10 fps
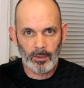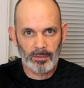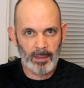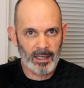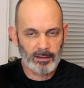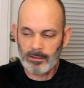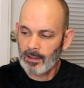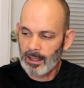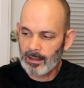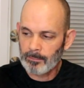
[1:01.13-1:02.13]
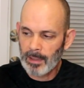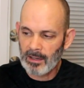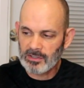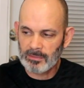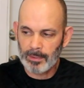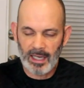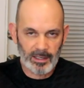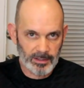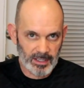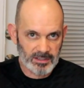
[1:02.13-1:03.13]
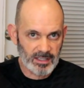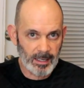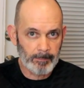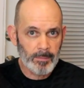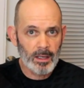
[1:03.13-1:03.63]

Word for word: with my uh, power supply on this thing.